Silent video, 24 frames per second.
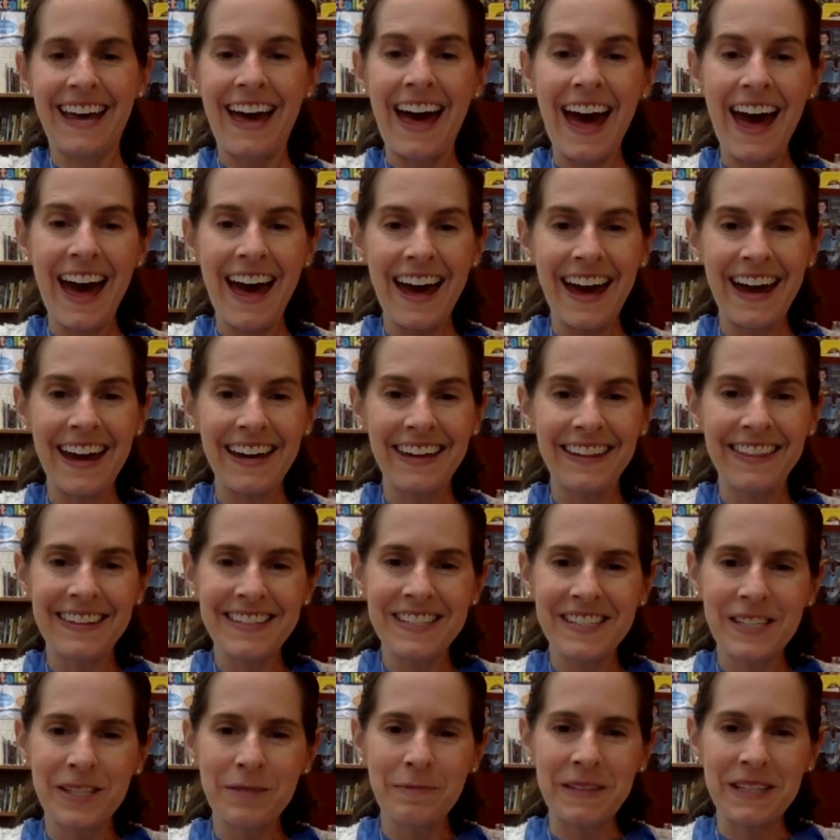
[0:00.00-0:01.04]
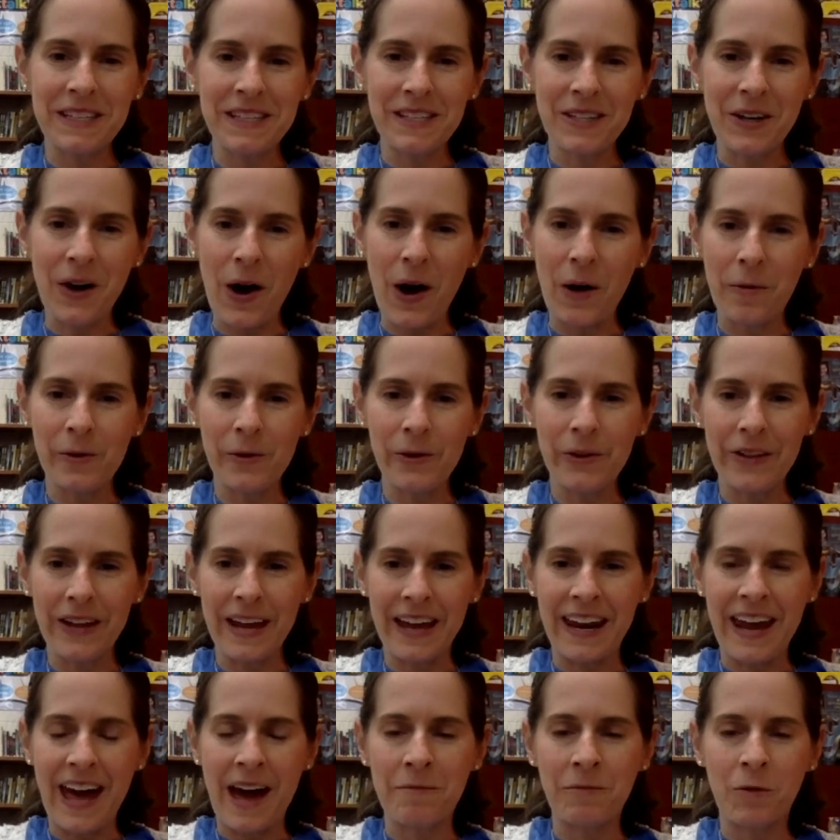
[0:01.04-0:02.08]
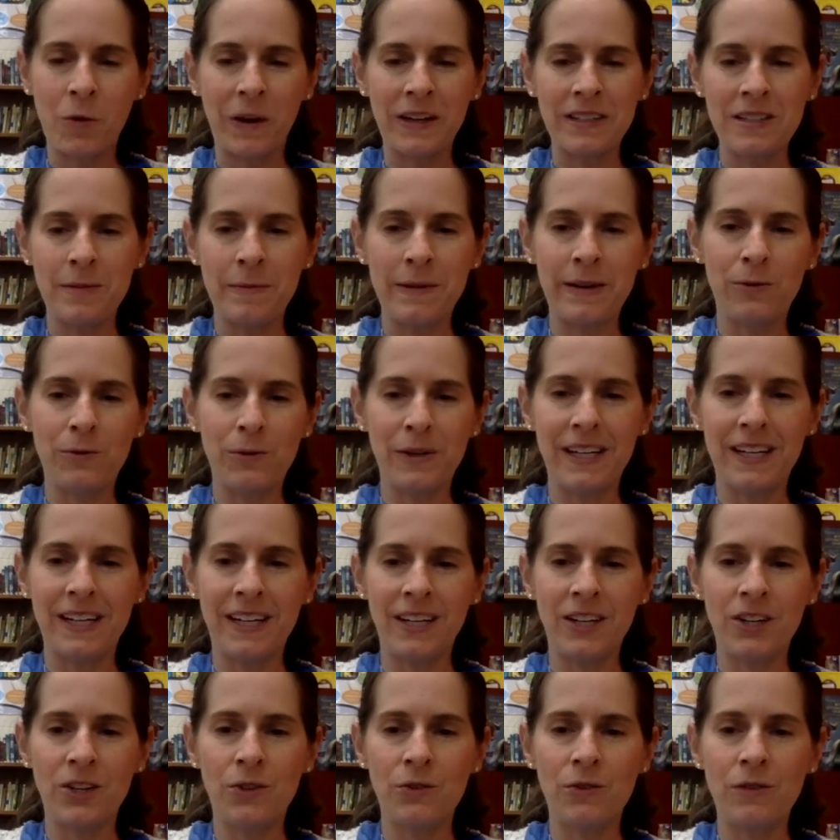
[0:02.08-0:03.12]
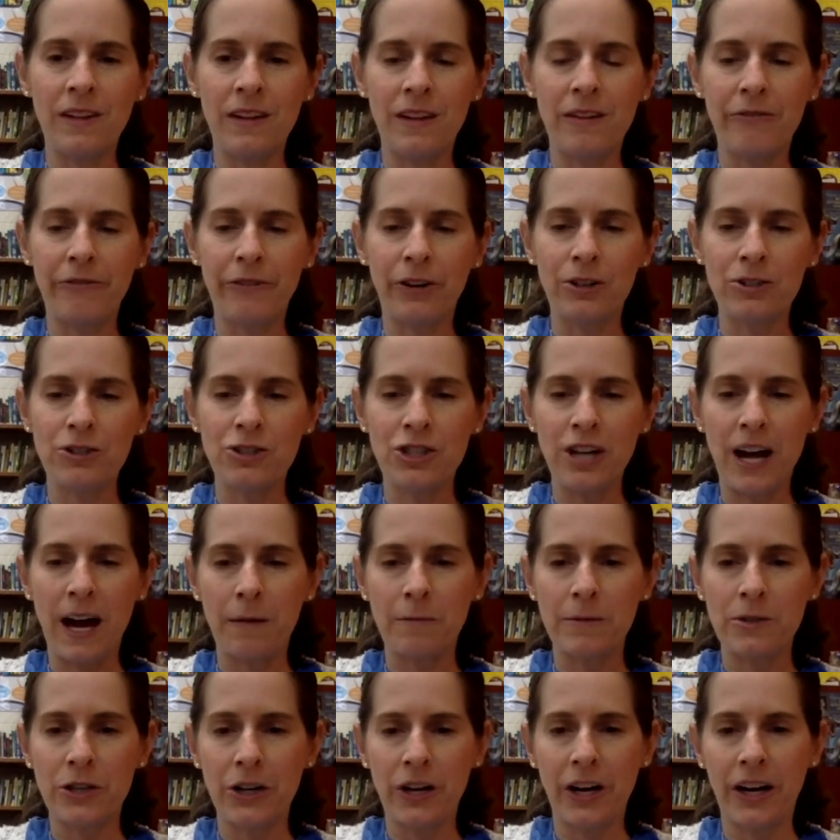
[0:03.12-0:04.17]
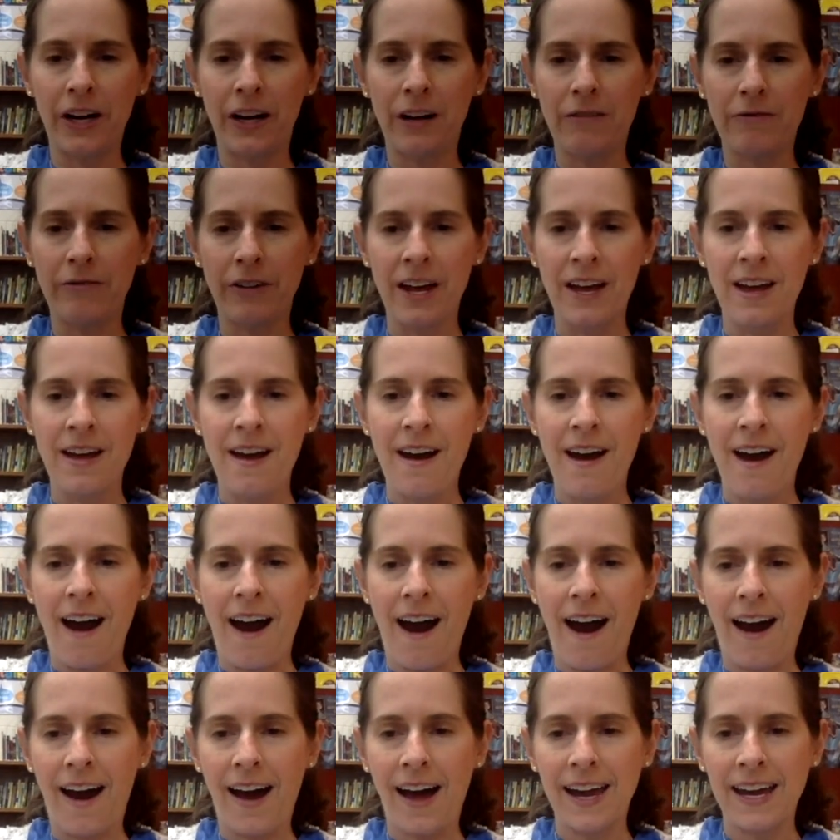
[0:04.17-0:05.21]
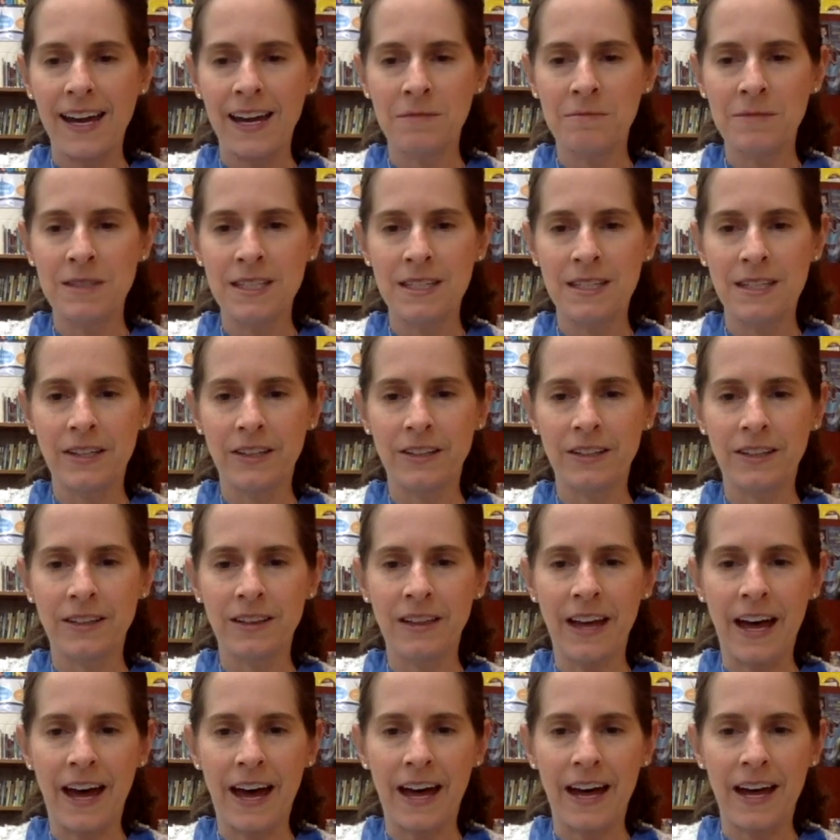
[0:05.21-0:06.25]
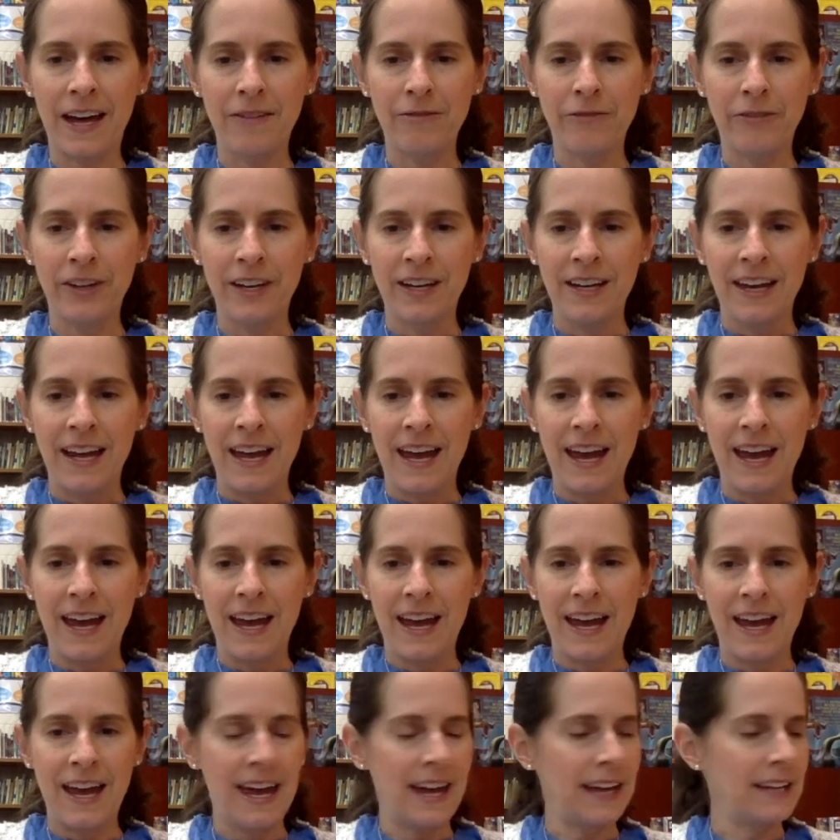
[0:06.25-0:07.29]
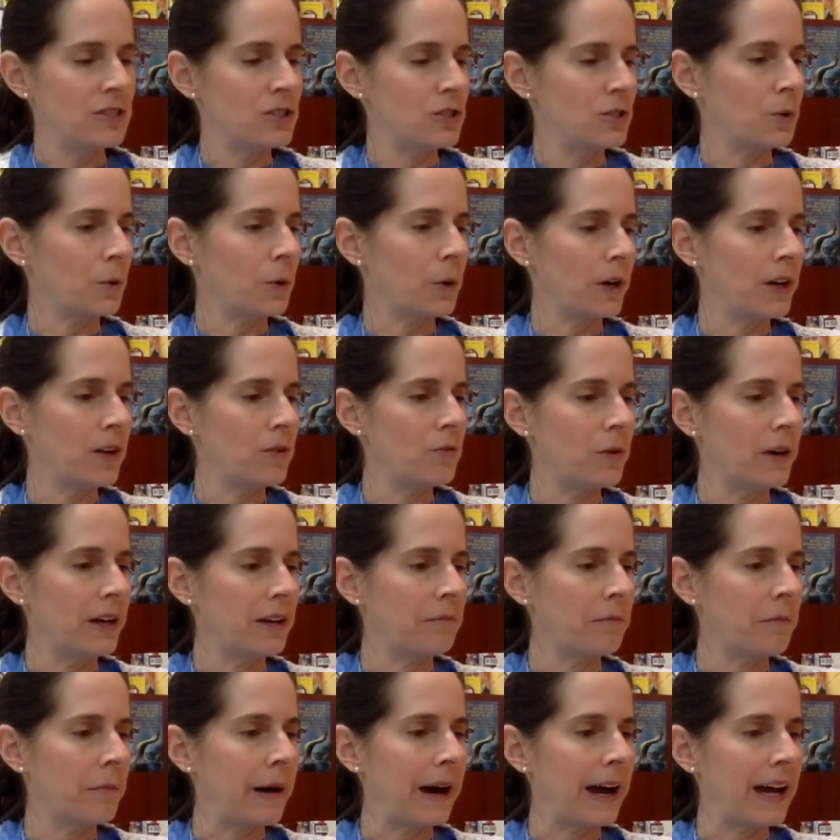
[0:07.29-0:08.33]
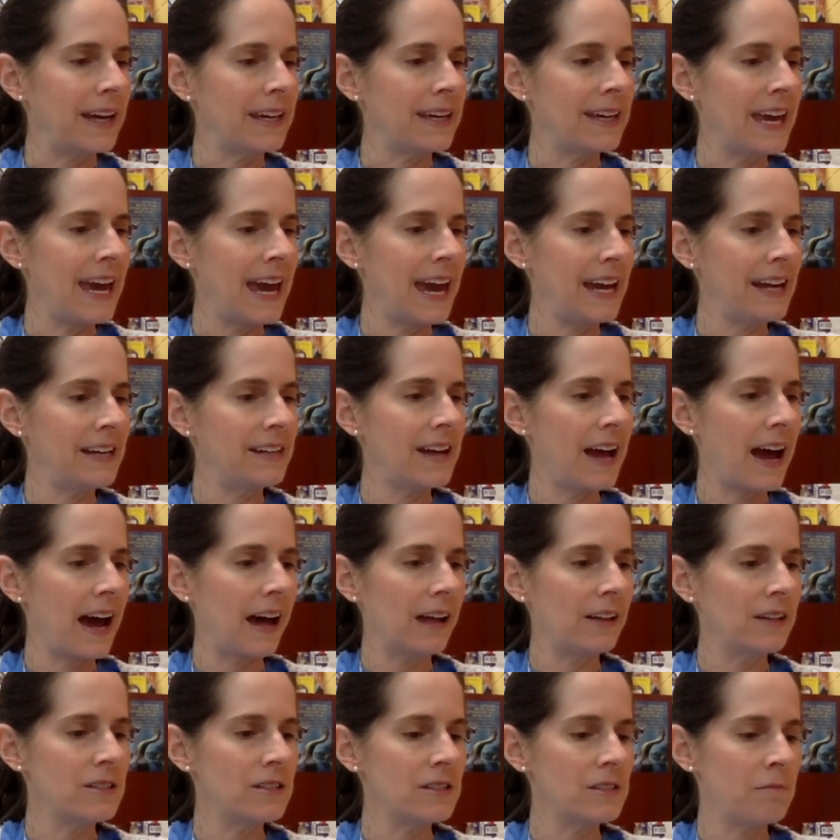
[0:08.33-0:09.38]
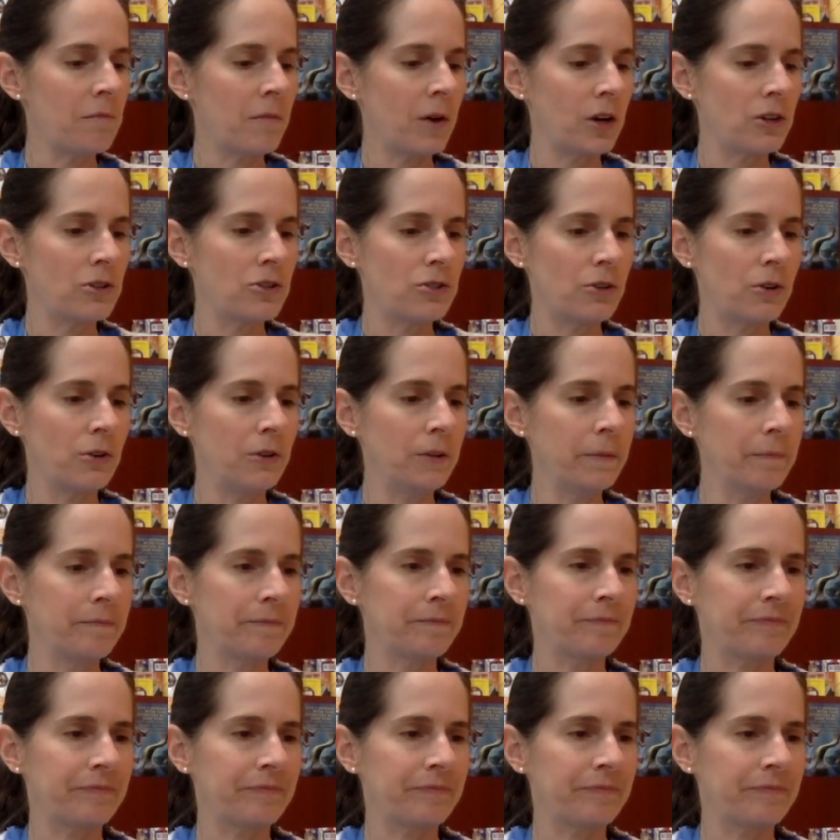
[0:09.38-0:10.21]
Hi, this is Mrs. Cobble, and I'm going to be reading you the first chapter of I Am Still Alive, a story written by Kate Alice Marshall.